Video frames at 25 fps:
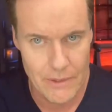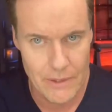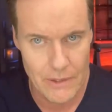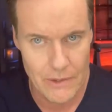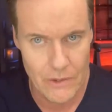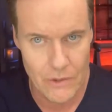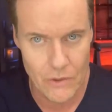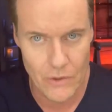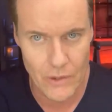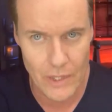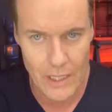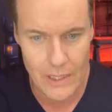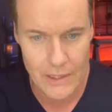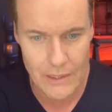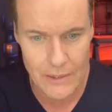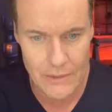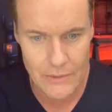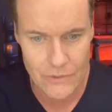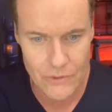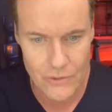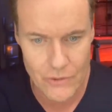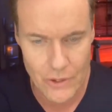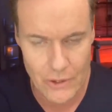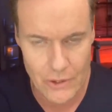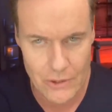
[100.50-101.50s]
They're not going to
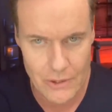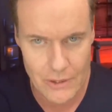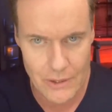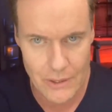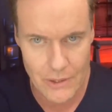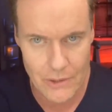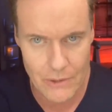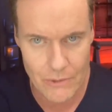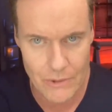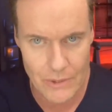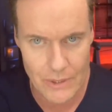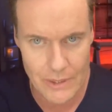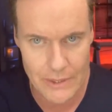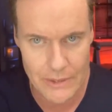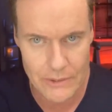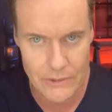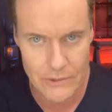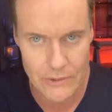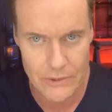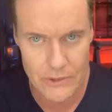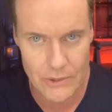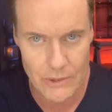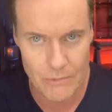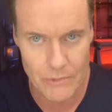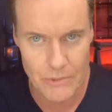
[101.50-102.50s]
start another
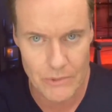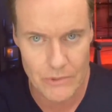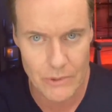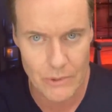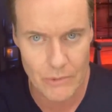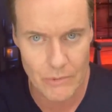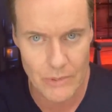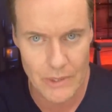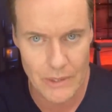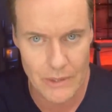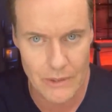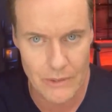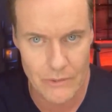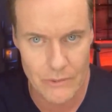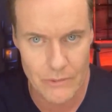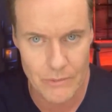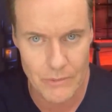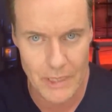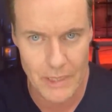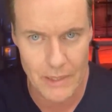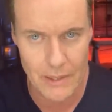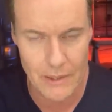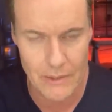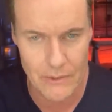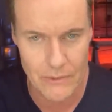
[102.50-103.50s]
relationship with someone else
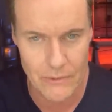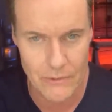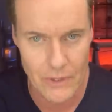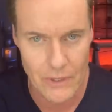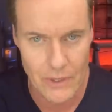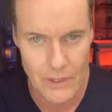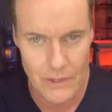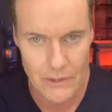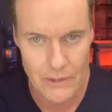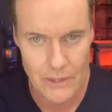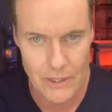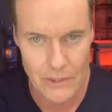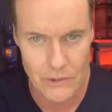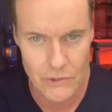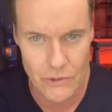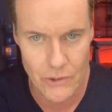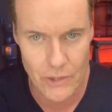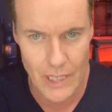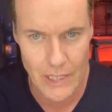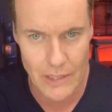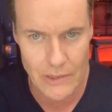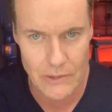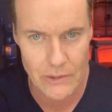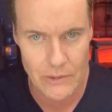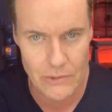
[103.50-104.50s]
because the
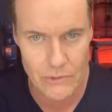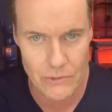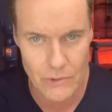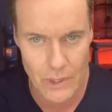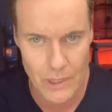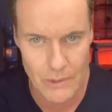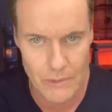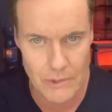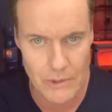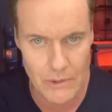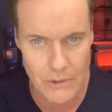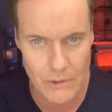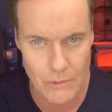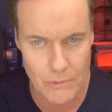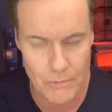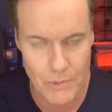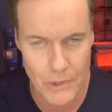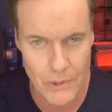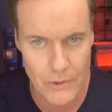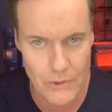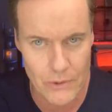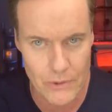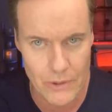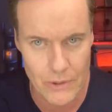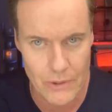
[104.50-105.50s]
attraction dropped in their
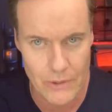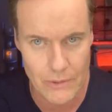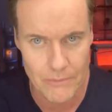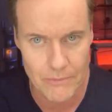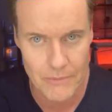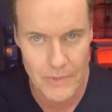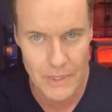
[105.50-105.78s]
partner.